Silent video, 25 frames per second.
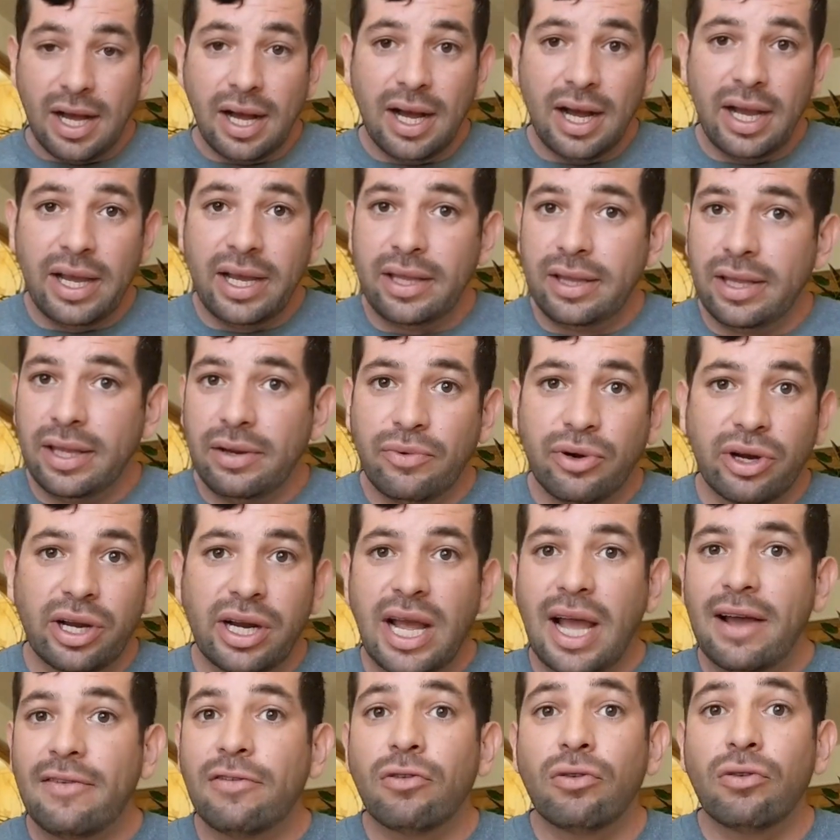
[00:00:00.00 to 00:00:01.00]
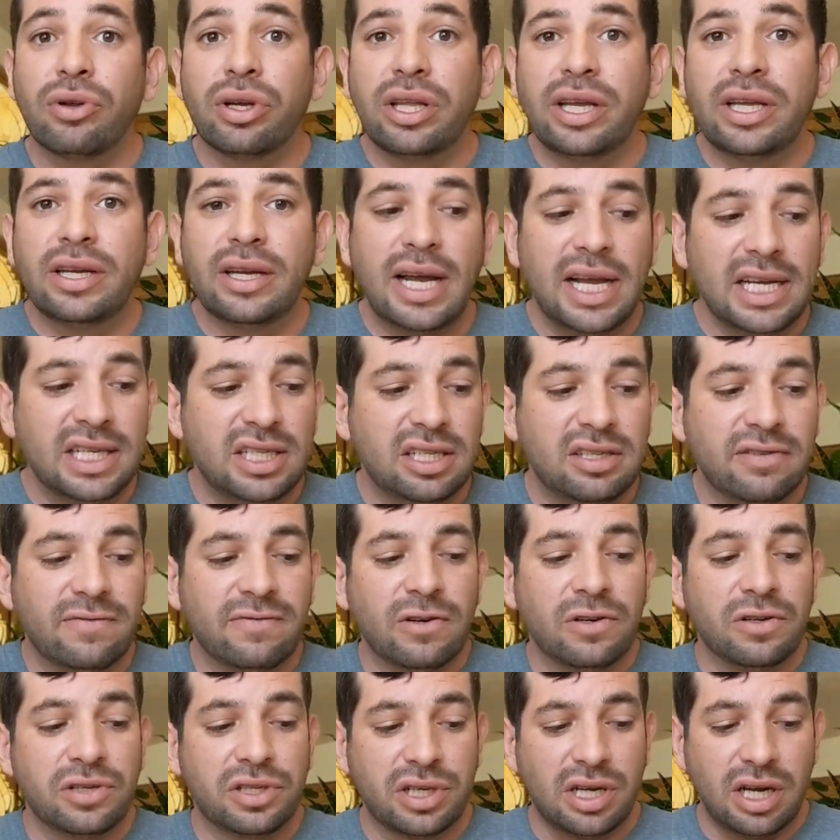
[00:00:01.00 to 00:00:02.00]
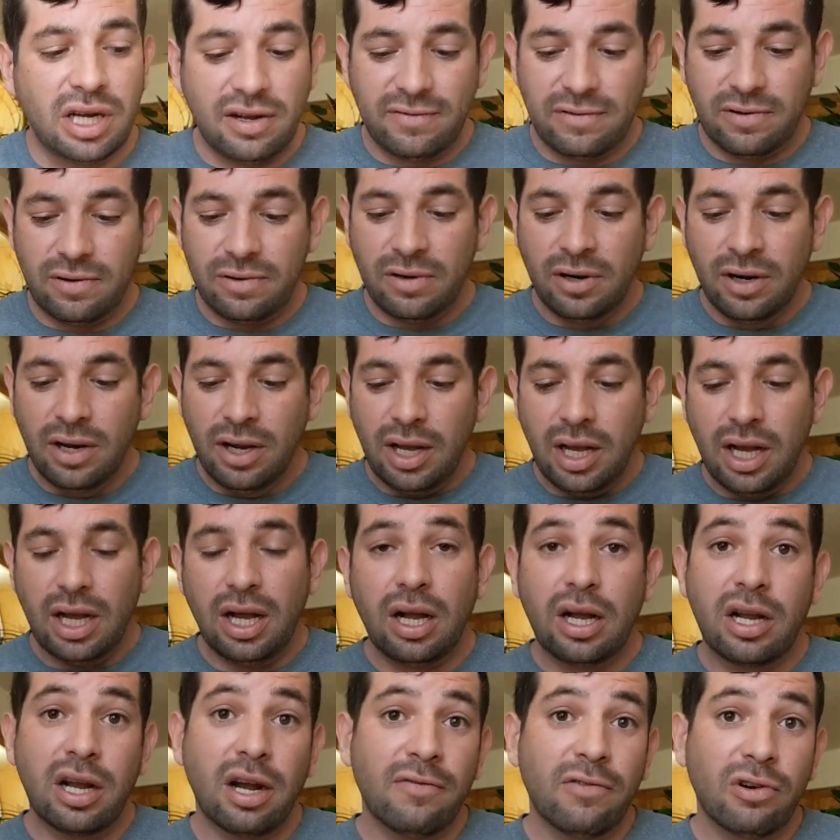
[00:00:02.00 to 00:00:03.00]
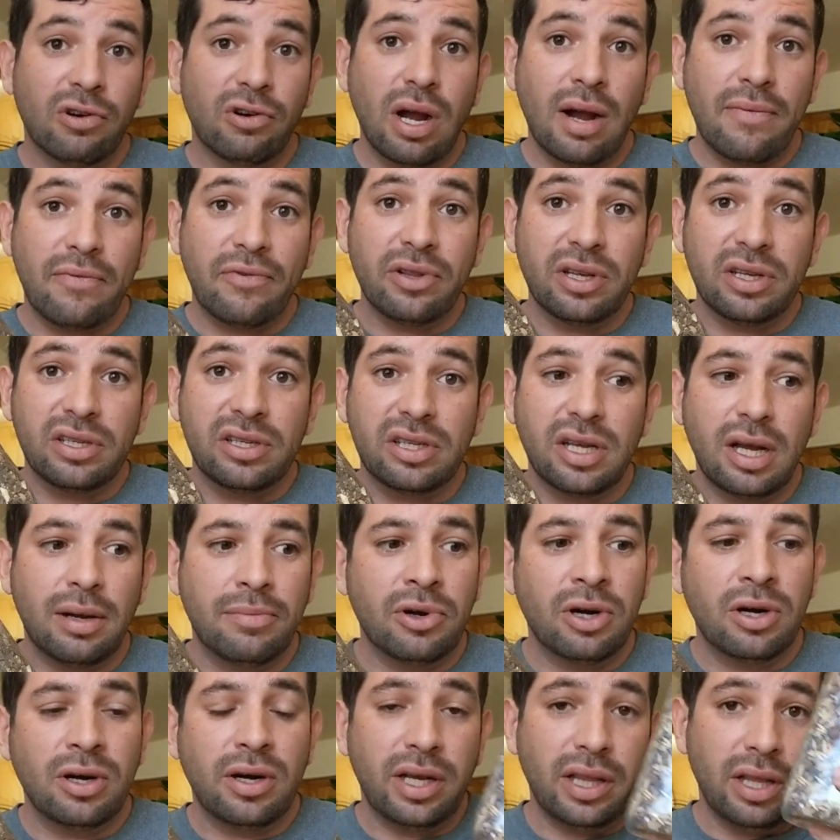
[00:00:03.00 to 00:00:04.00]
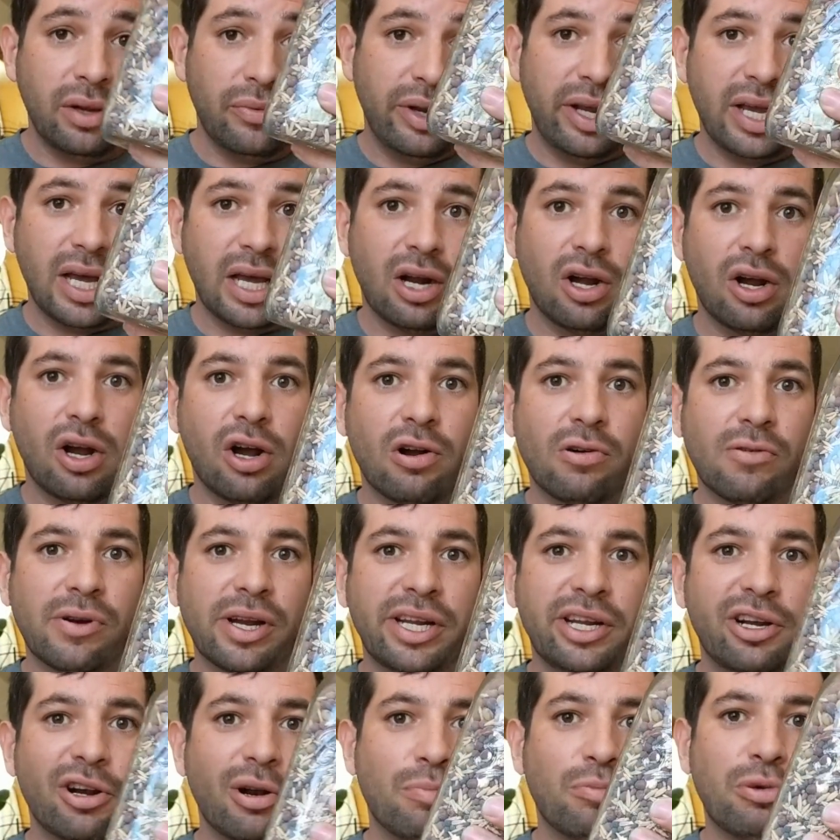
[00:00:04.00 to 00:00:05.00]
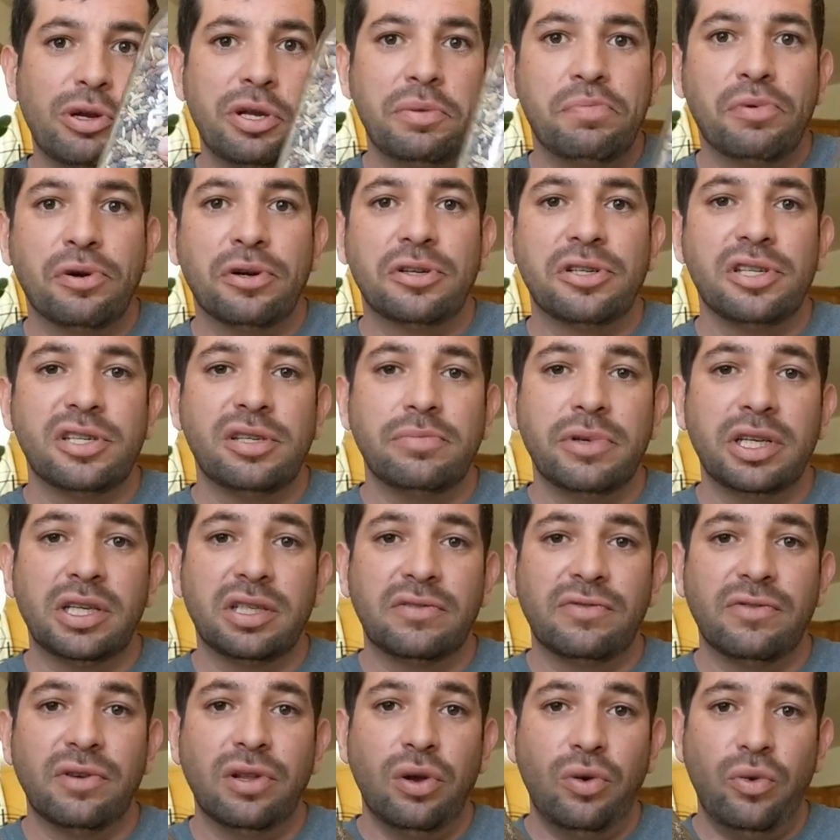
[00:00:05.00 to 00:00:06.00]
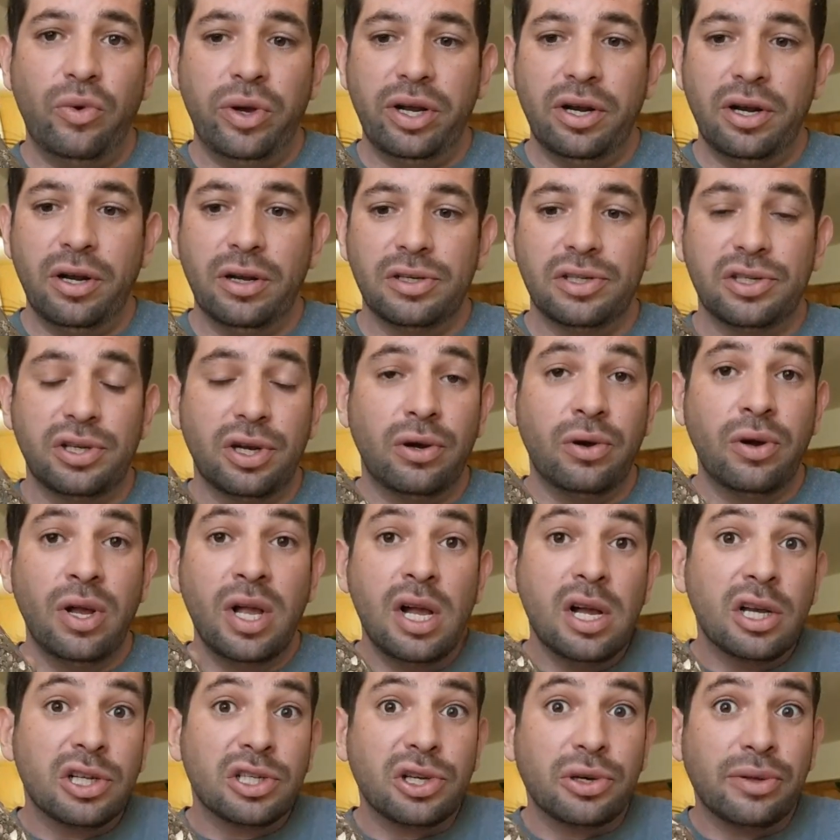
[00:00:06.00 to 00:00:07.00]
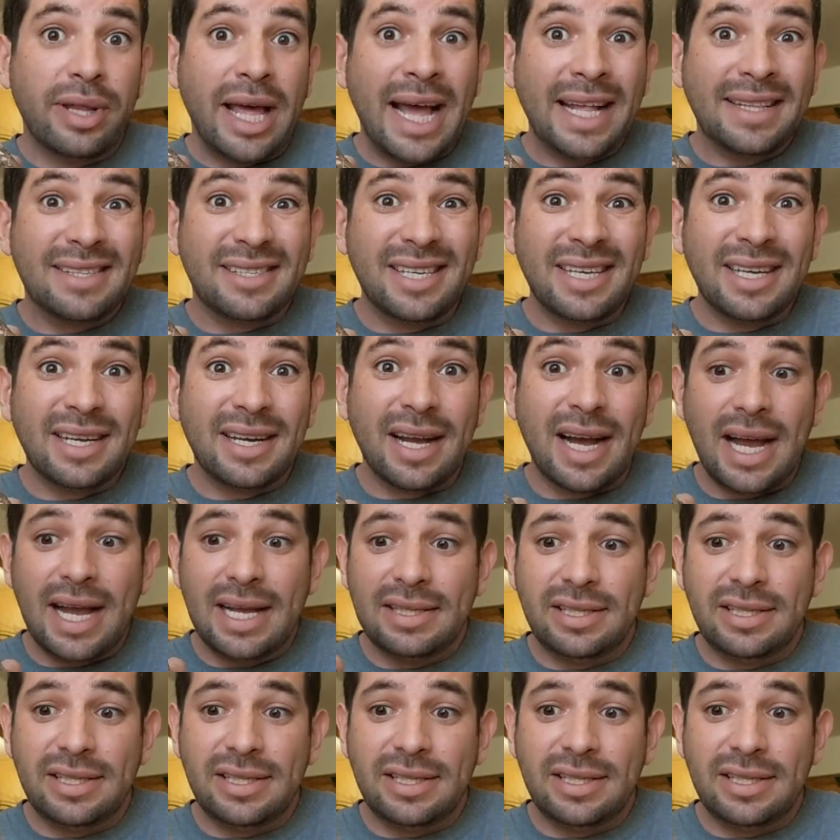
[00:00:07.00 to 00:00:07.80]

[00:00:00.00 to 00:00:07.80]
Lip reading: and then we're going to have a really nice diverse cover crop for the summer, and then we got already our pre-purchase mix for the winter. So that's it,